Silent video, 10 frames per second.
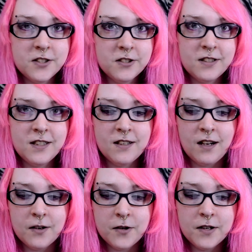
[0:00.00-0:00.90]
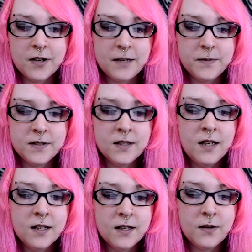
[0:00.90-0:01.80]
juicy Concord grapes
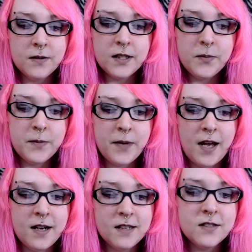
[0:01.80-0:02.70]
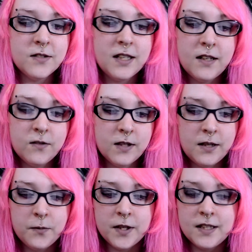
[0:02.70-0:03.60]
could only be patterned to an
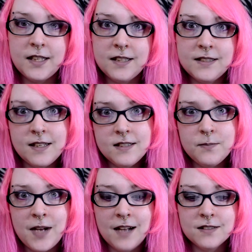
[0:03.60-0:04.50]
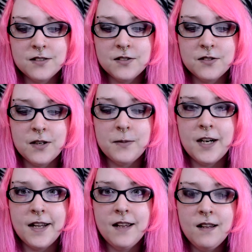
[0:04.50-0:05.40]
equally worthy taste-packed
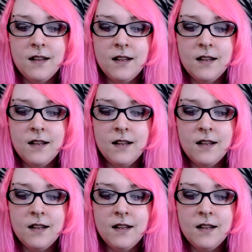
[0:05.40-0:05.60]
strawberry.